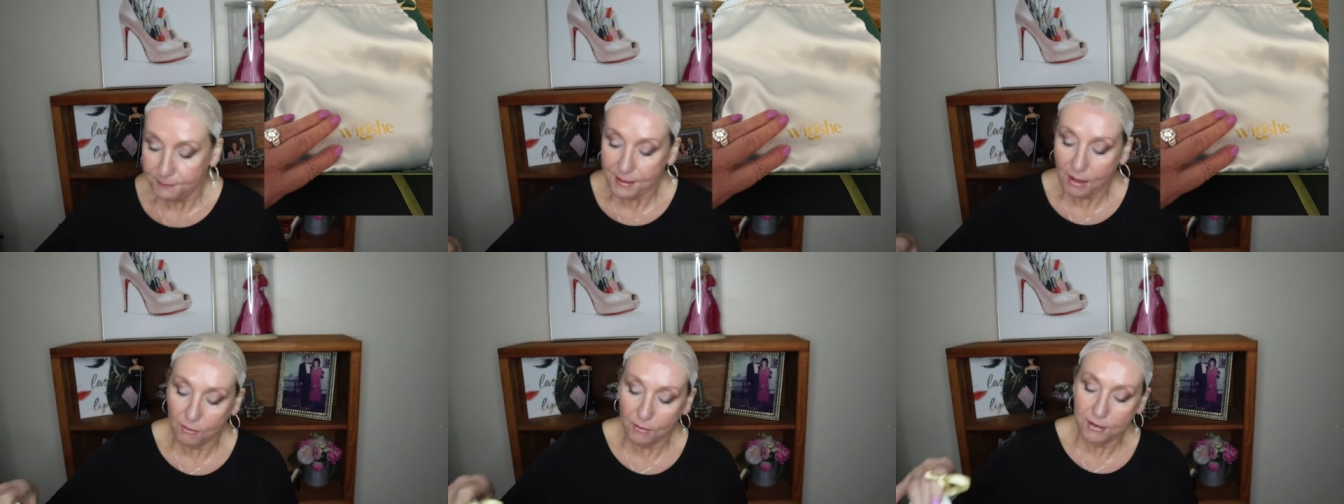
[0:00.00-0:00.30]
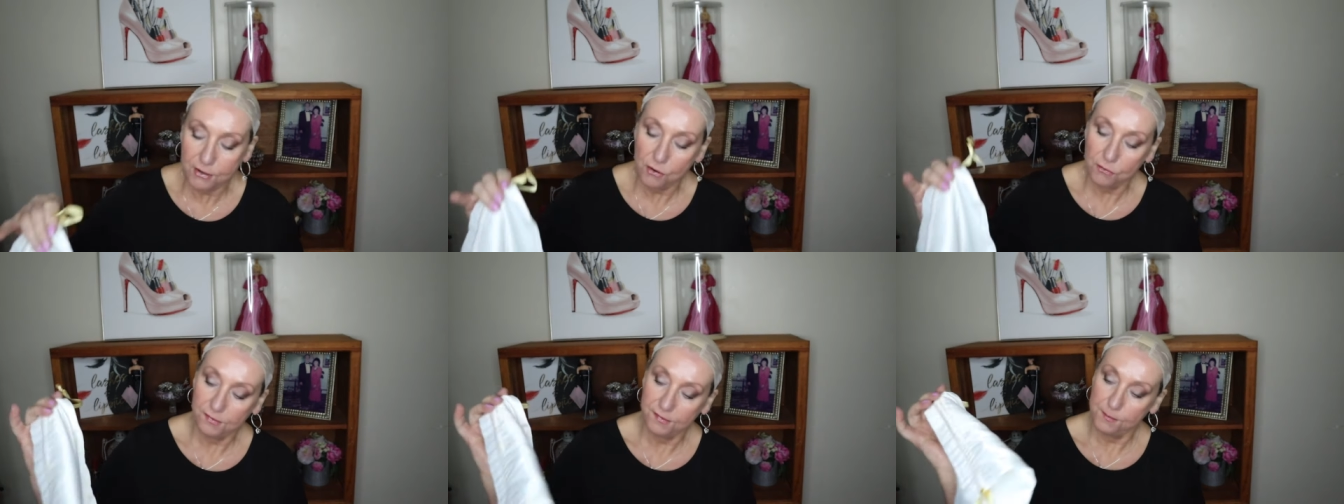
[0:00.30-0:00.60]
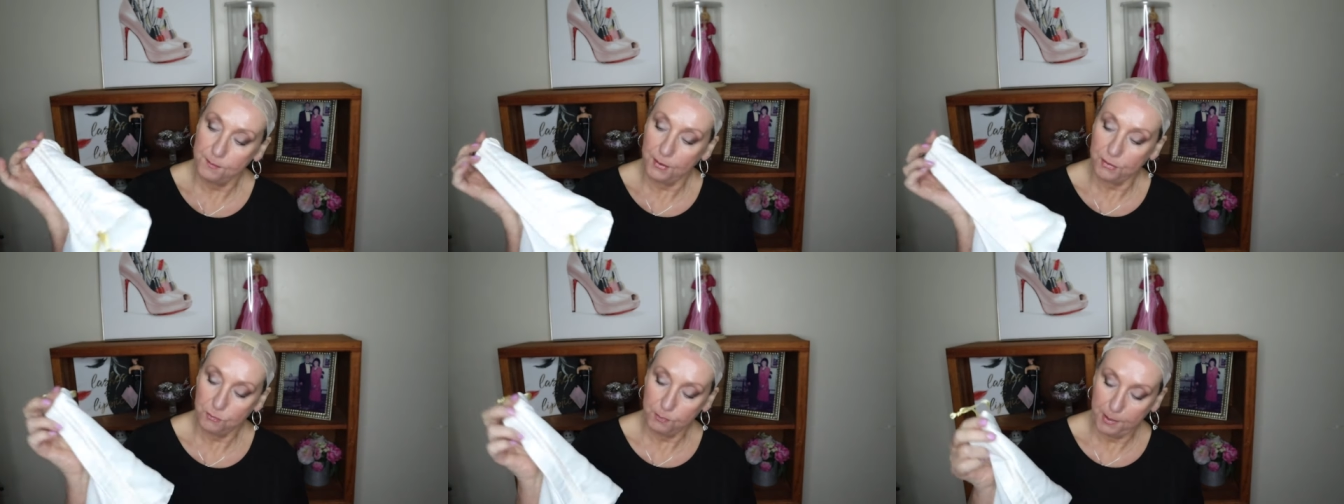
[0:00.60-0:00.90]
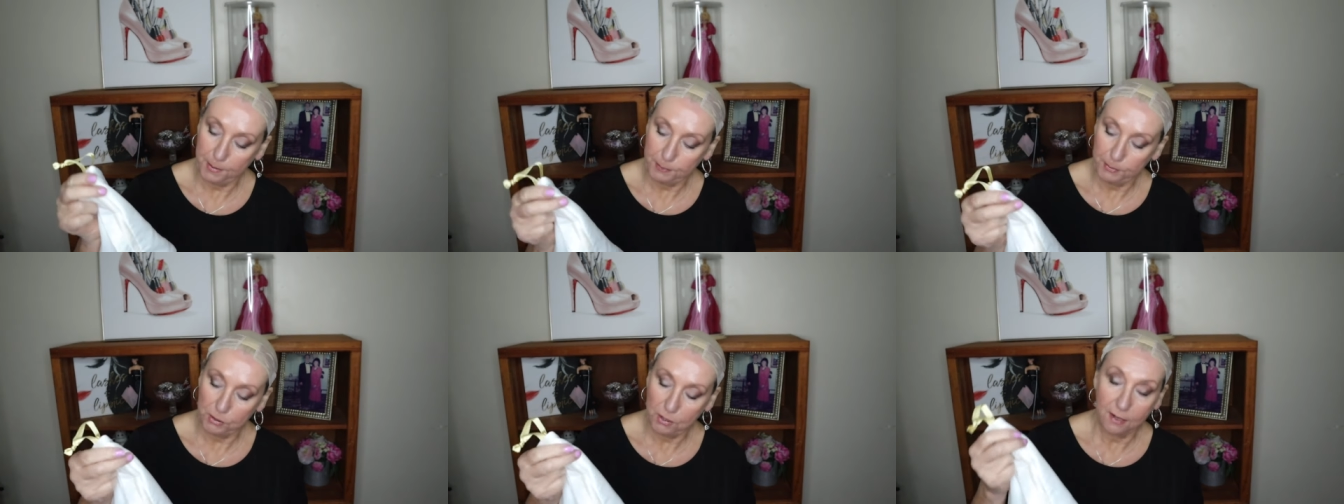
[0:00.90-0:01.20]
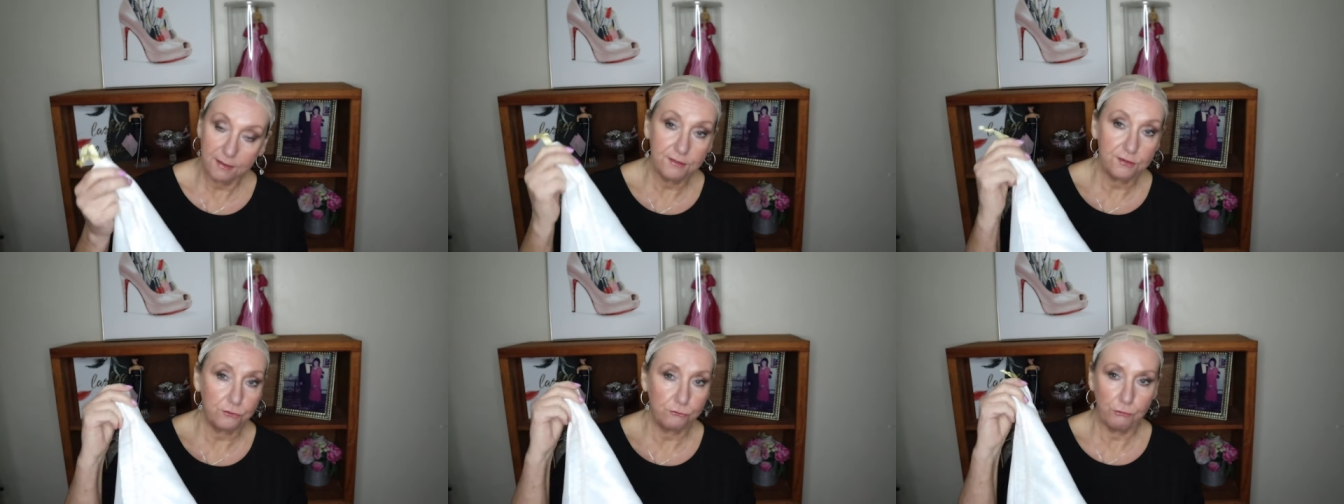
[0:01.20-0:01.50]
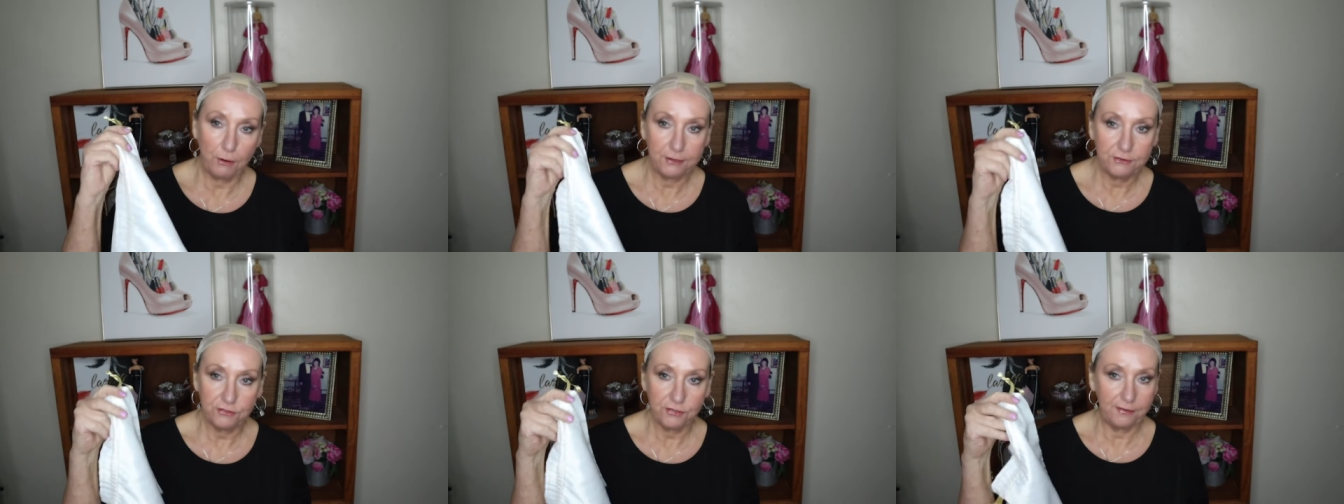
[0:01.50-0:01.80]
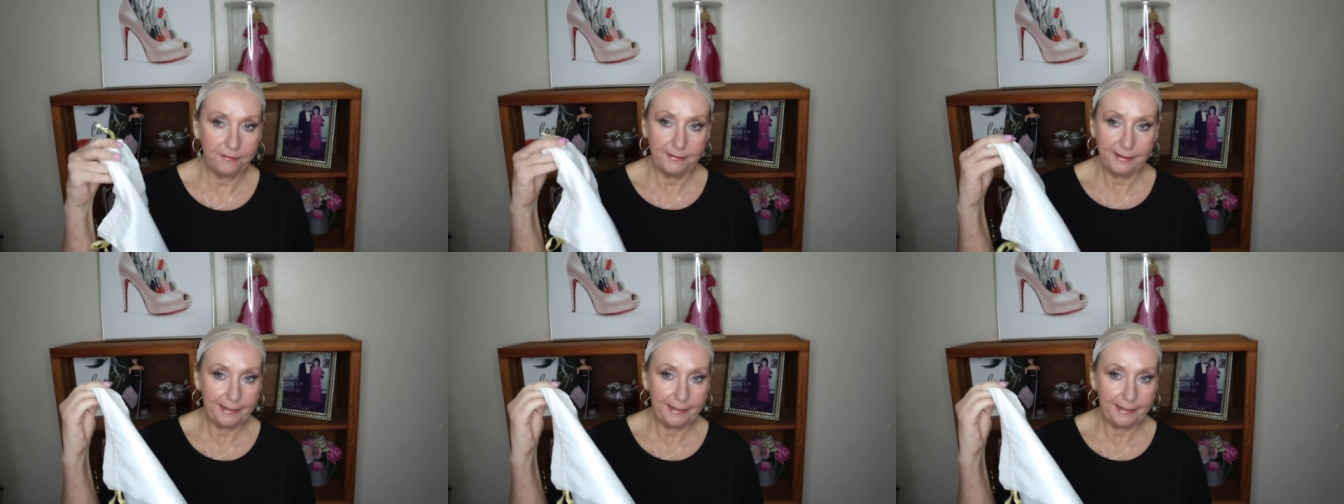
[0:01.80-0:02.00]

Now I know some other people got scrunchies.